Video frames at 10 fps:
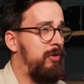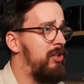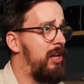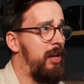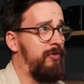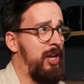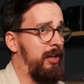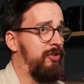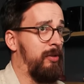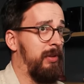kind of
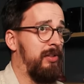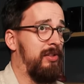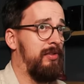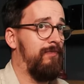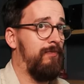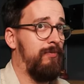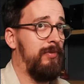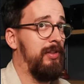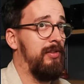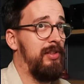challenging because
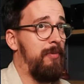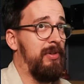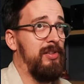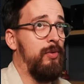Cypress,